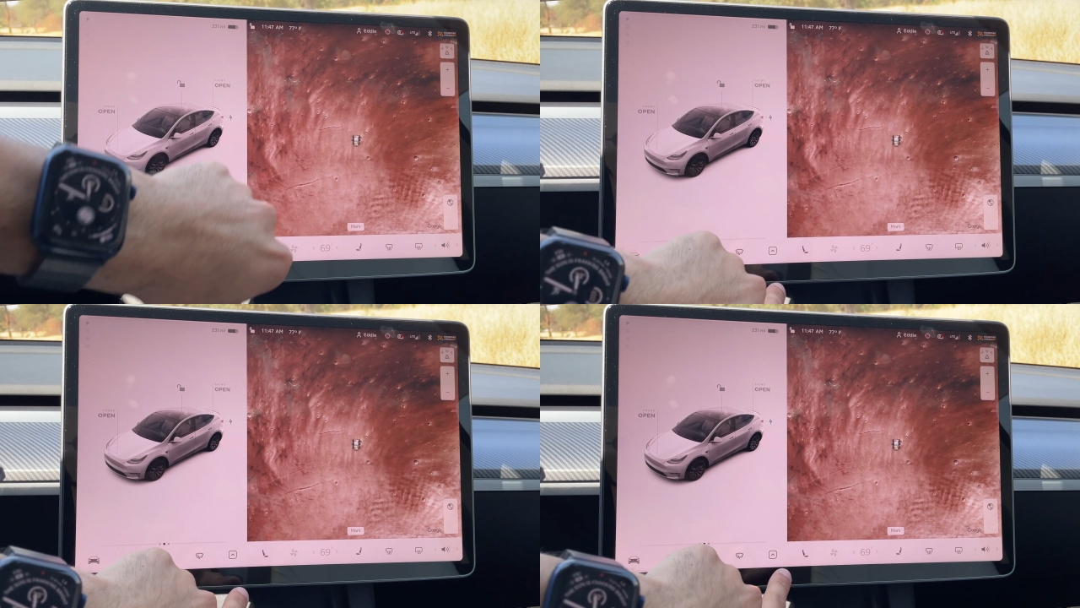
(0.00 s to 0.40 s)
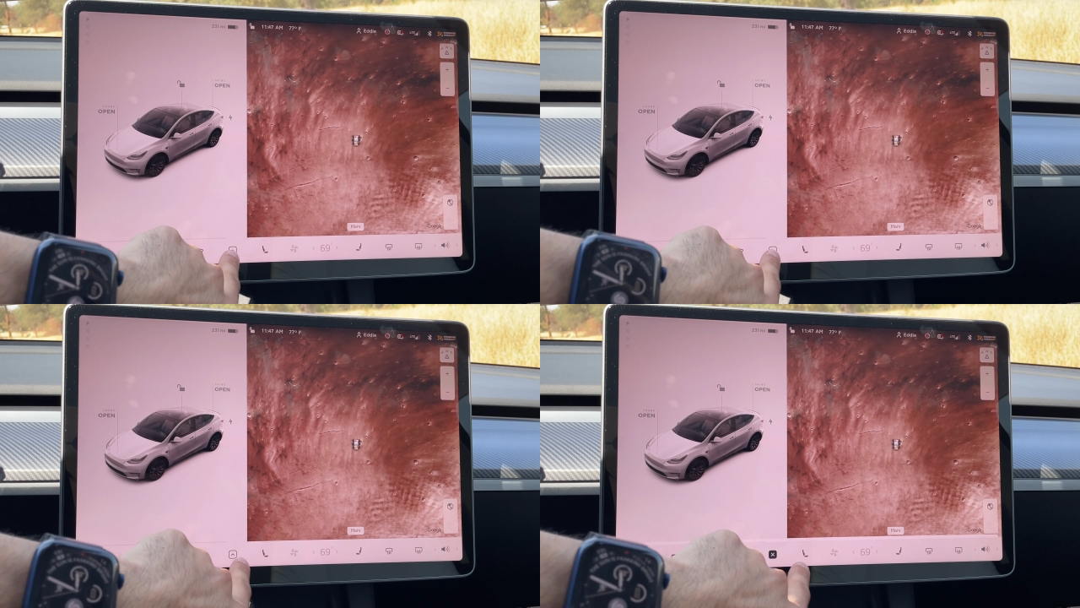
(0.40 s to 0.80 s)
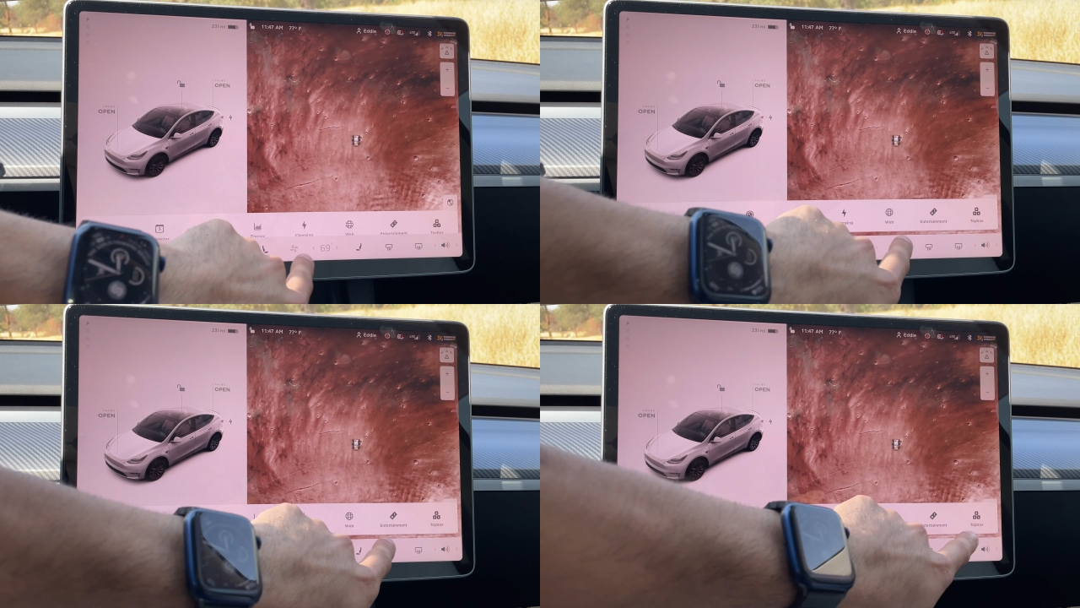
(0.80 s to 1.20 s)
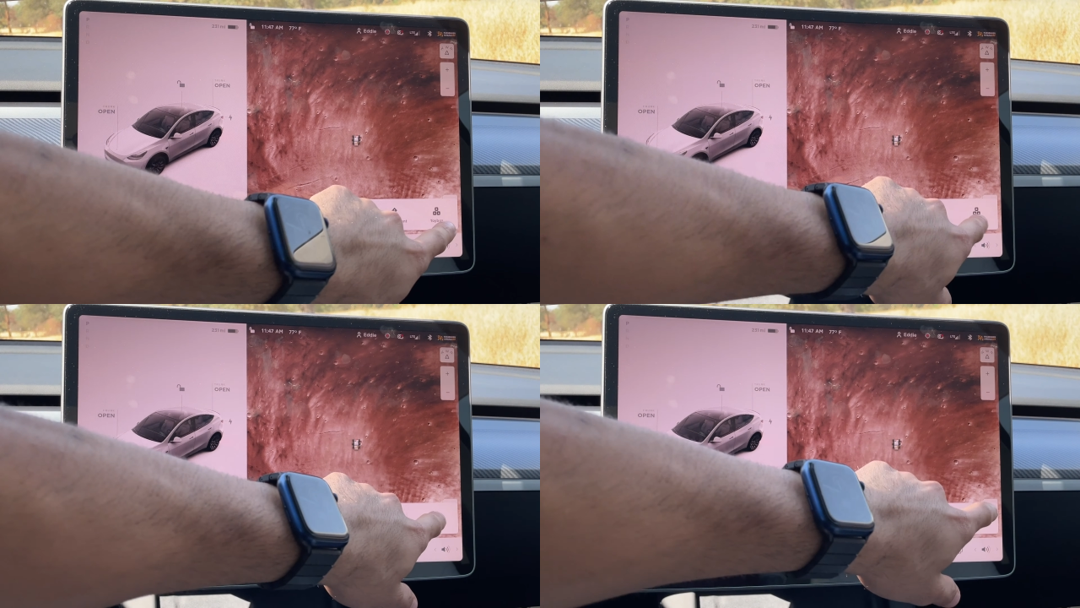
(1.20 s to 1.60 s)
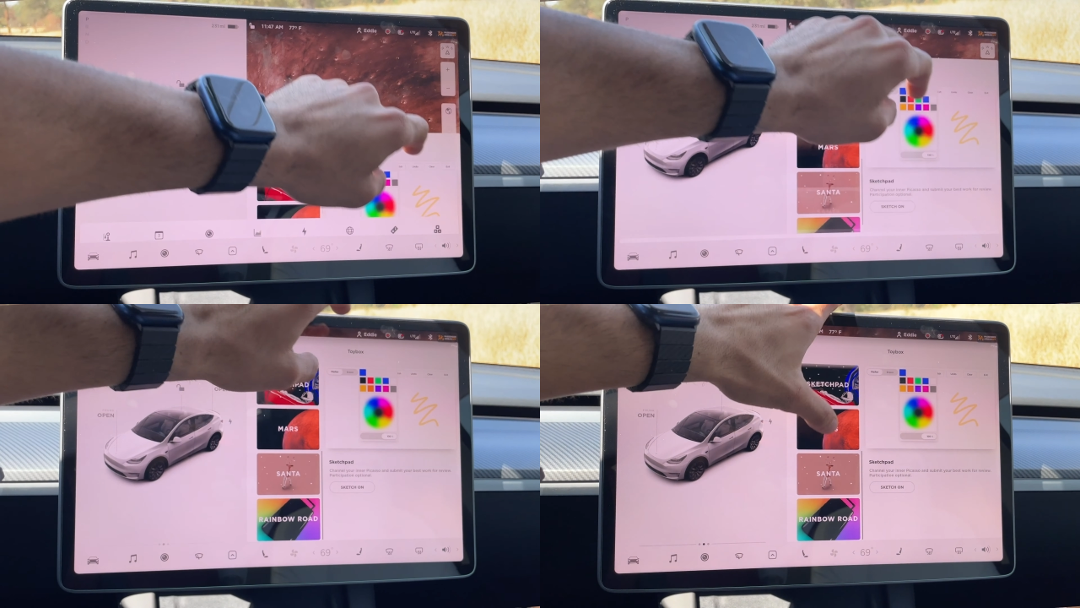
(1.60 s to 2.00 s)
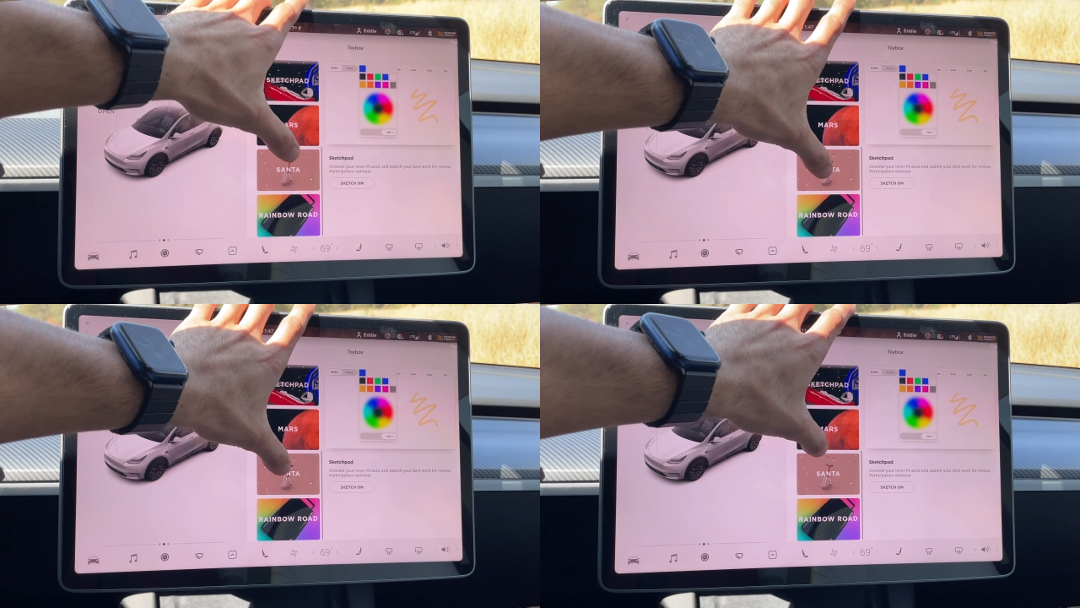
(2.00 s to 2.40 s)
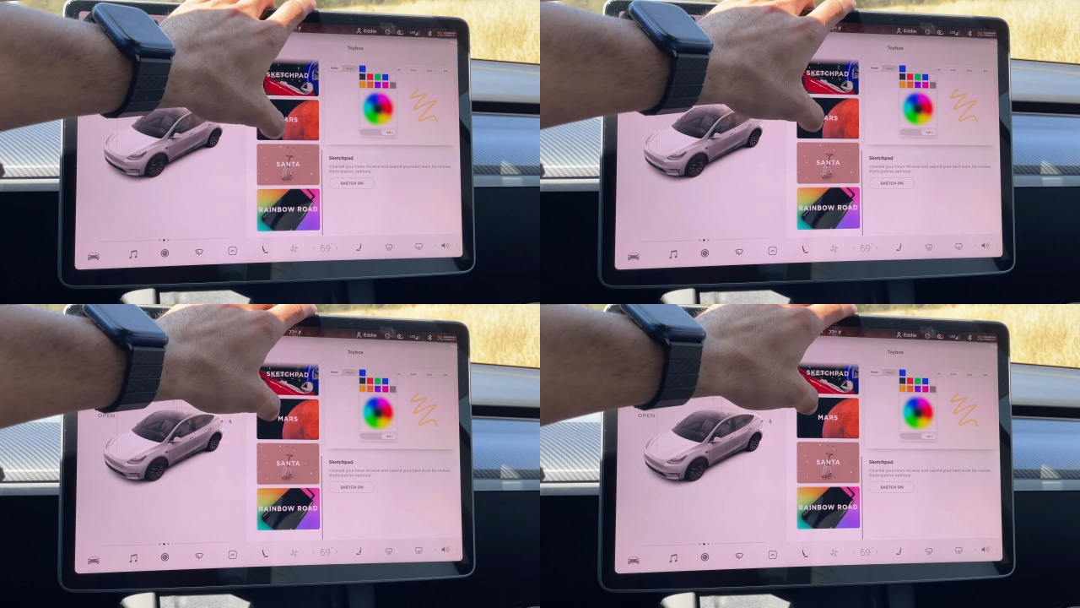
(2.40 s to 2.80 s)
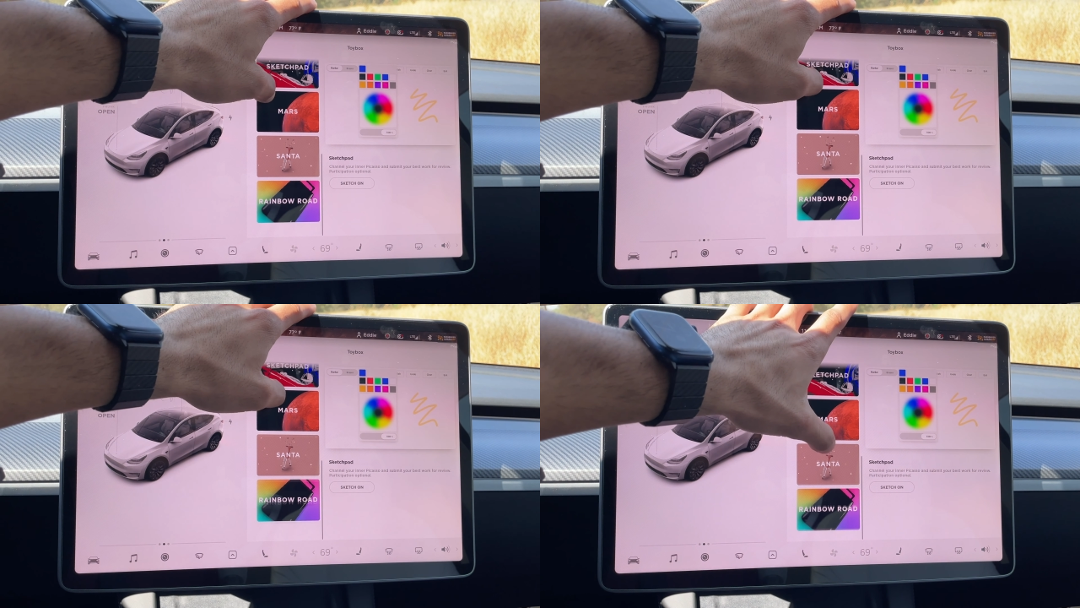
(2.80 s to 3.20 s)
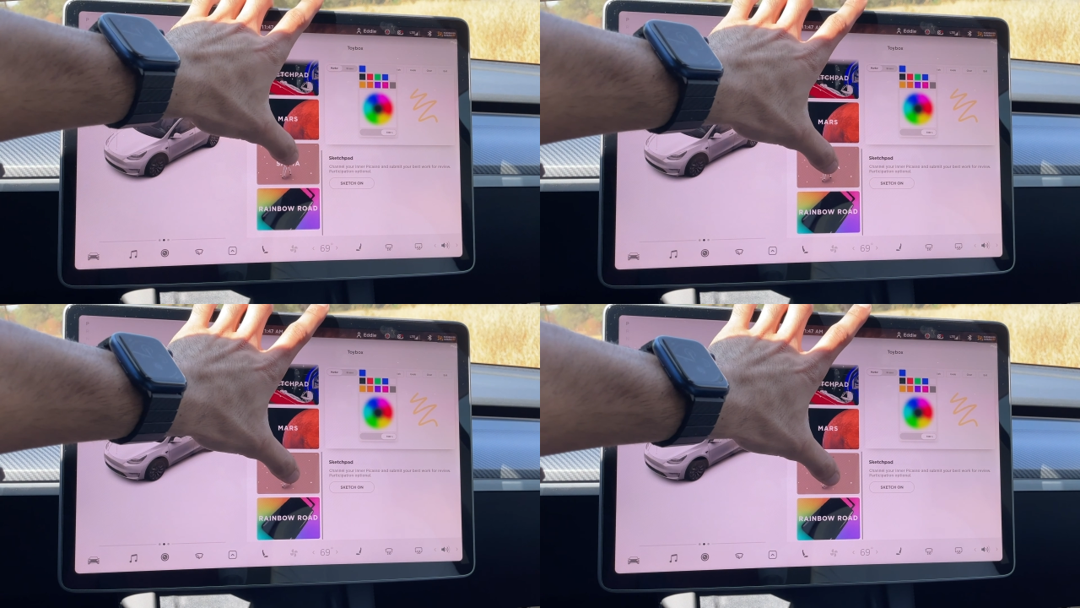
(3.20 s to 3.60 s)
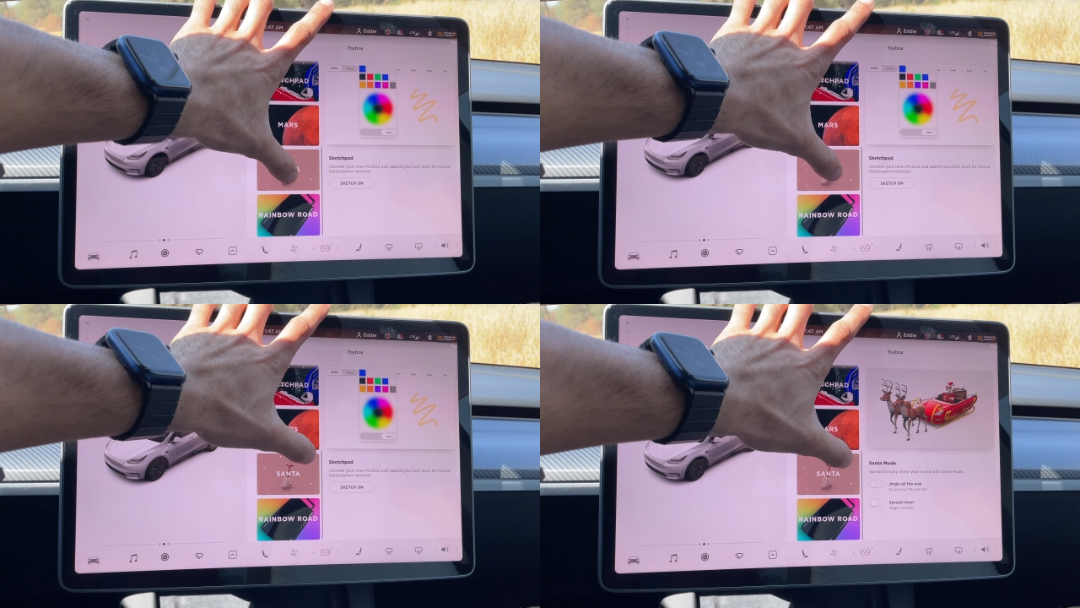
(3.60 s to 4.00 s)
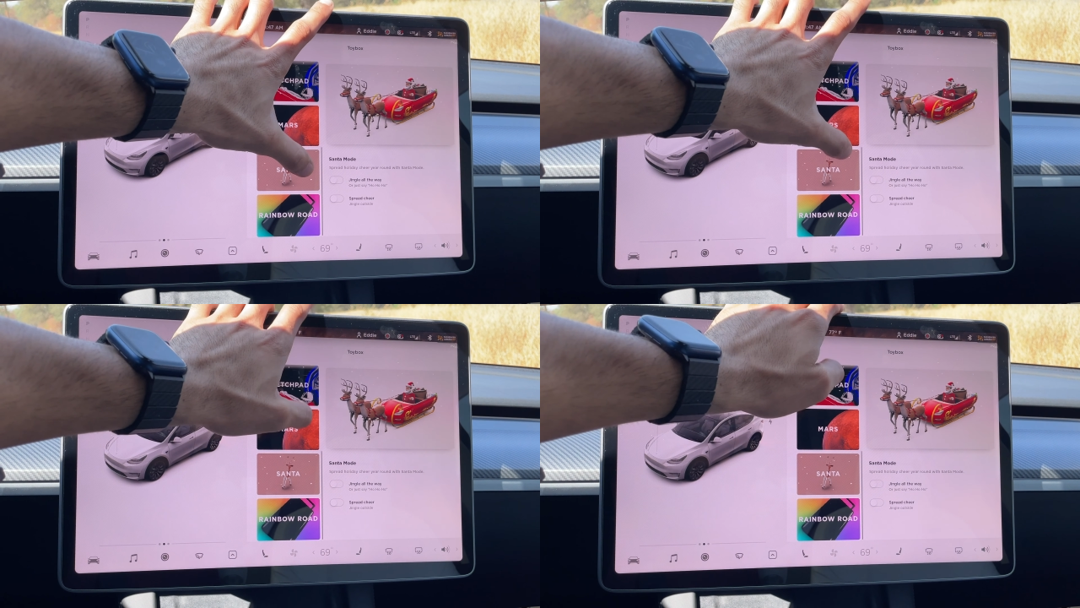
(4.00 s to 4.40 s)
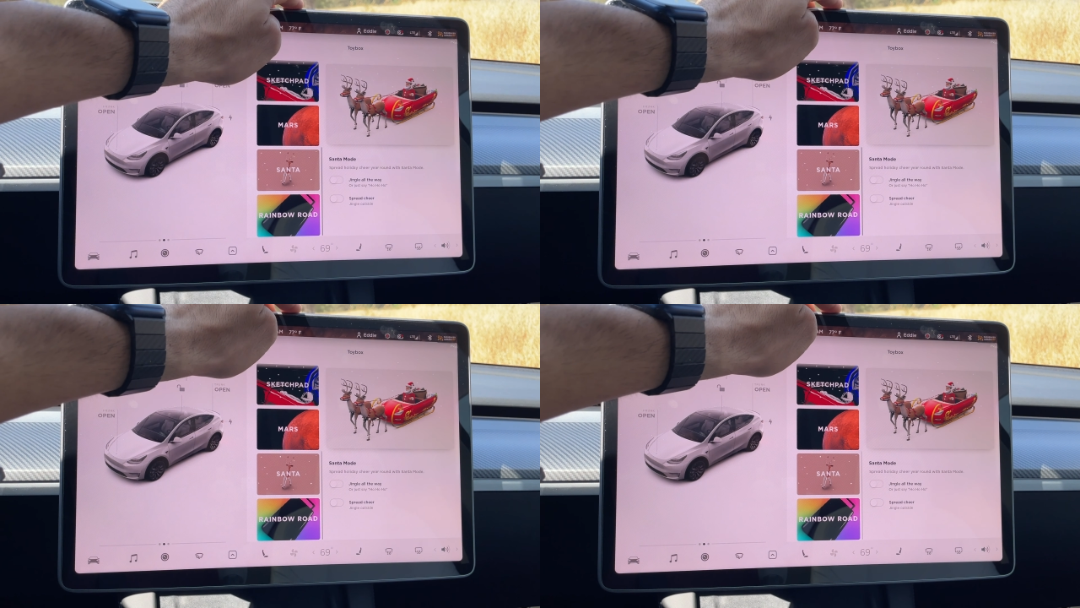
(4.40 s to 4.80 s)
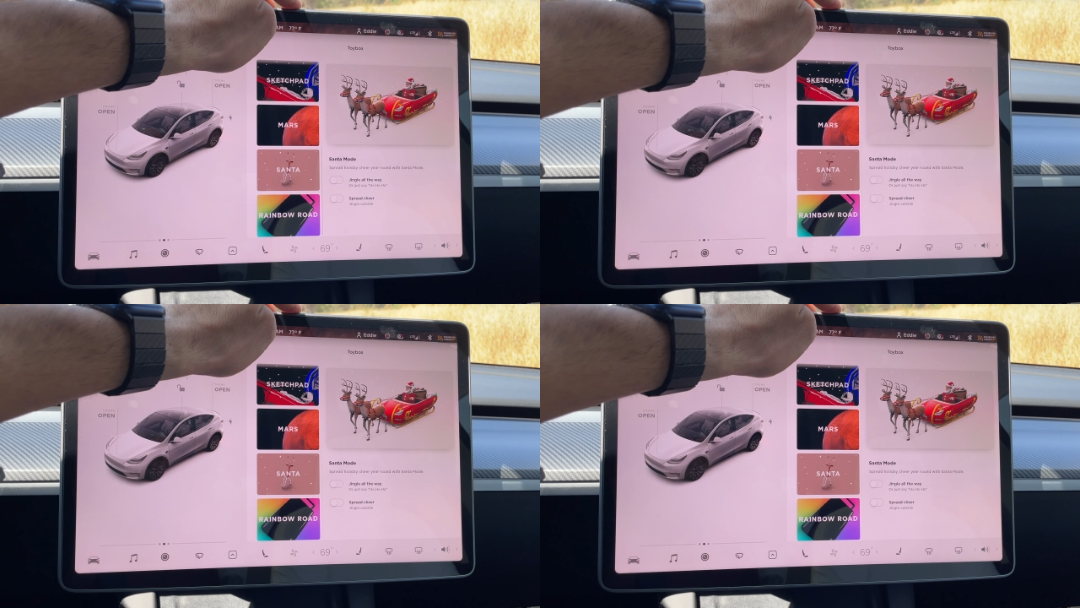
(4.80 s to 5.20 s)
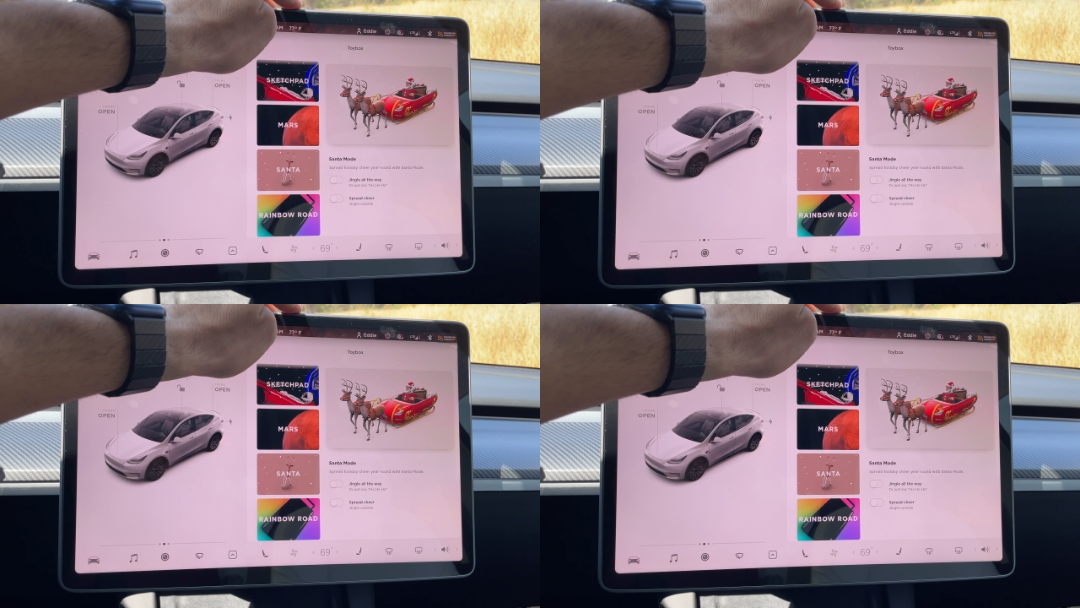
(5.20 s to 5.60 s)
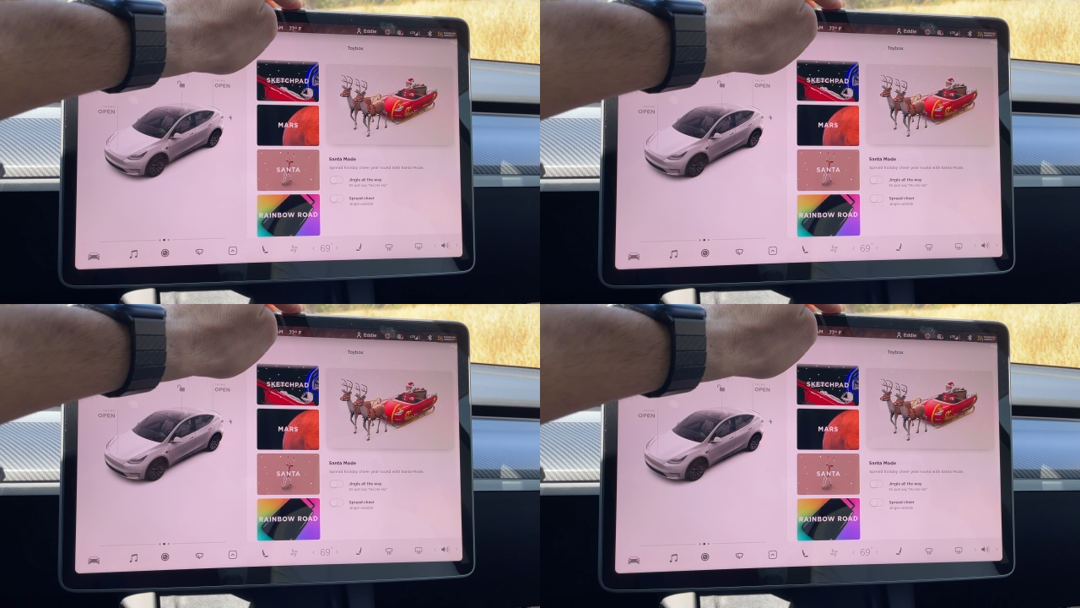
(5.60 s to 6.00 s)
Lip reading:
[unreadable: no face in view]